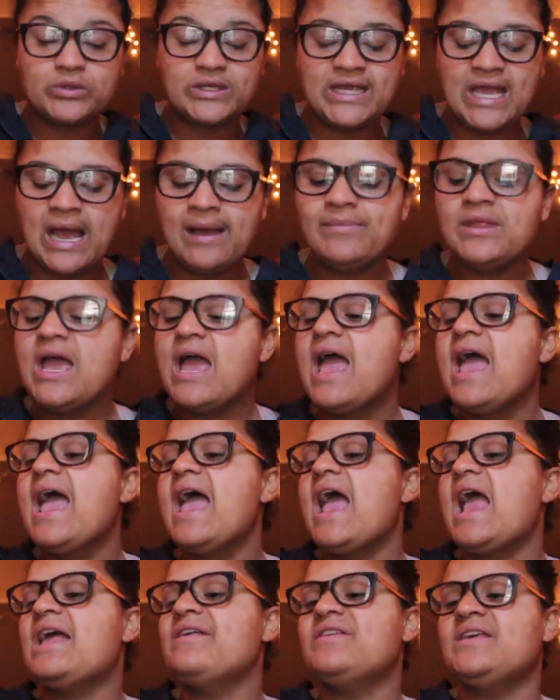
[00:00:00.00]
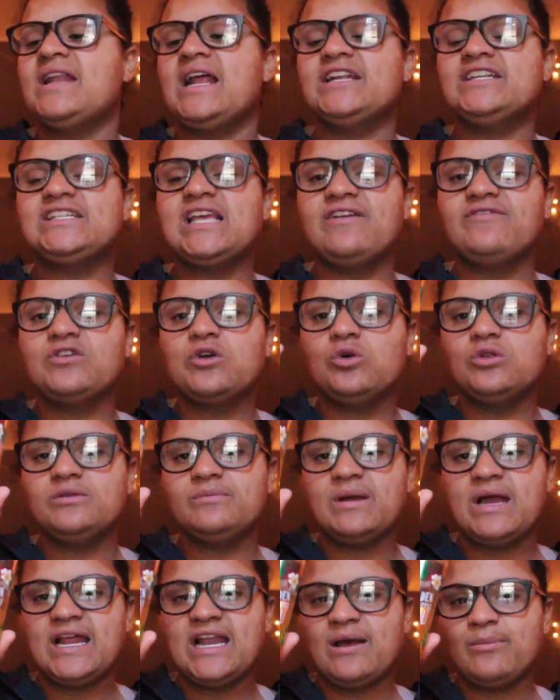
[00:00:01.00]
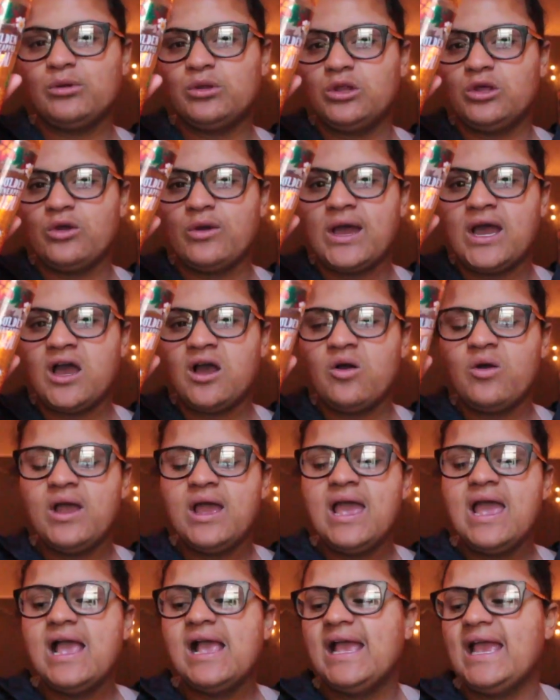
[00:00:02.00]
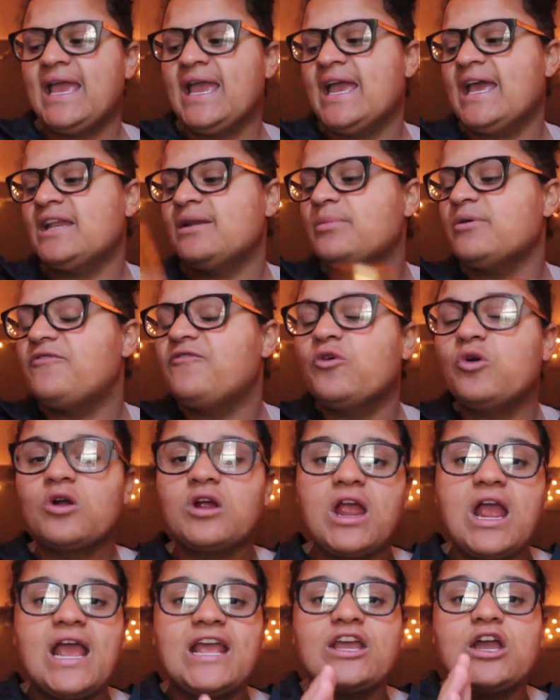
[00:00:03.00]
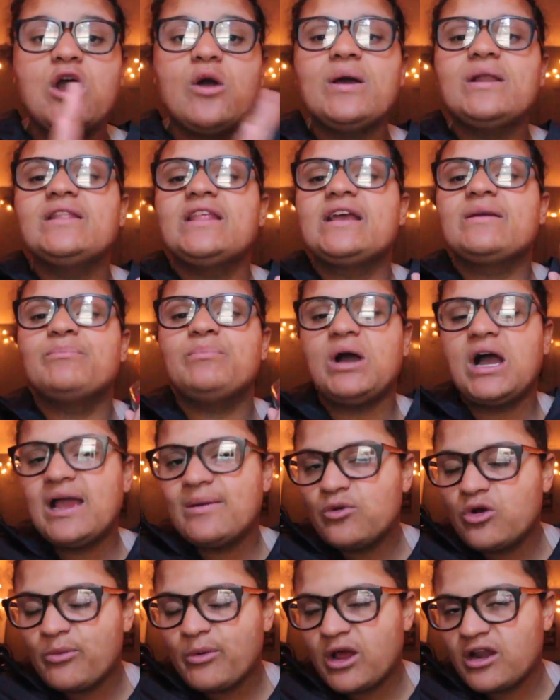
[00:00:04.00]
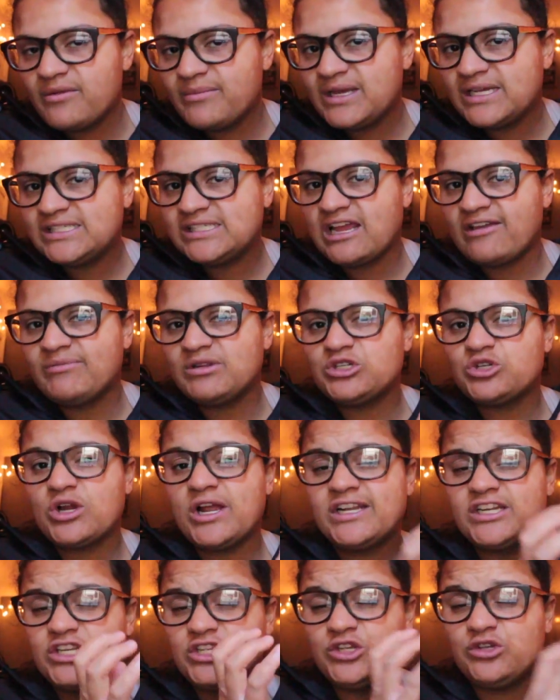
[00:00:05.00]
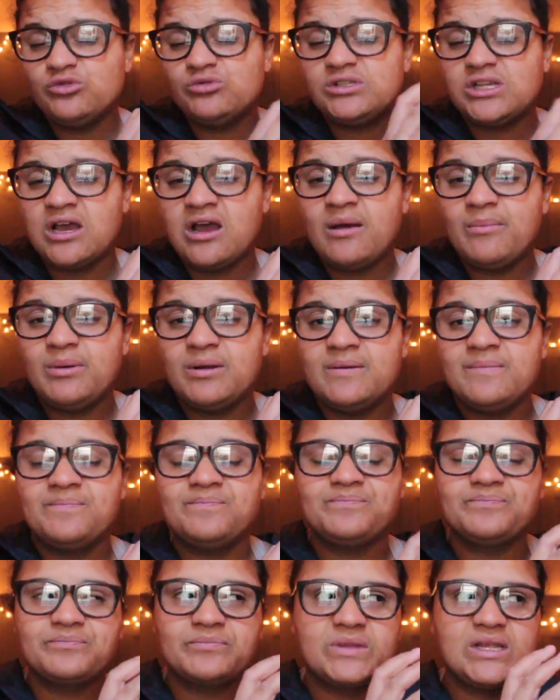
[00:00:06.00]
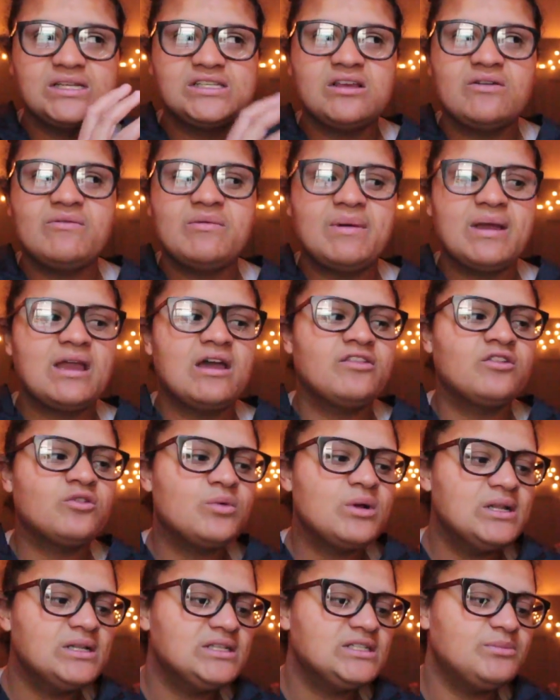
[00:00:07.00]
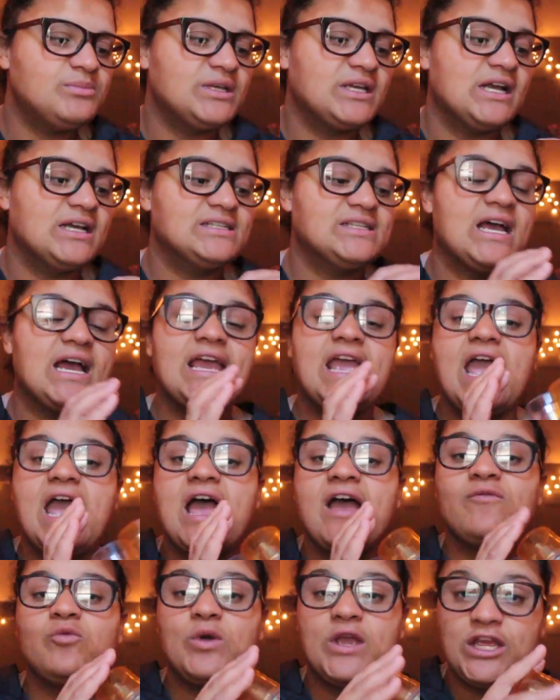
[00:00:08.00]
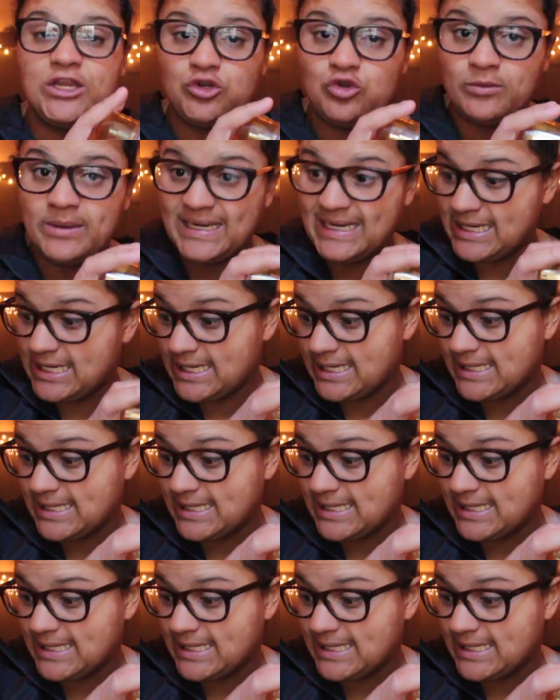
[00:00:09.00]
yeah. And then I just have Golden Pineapple Luau. And before I go and, like, buy more body mists, I've been trying to use up some of my other ones because I have way too many.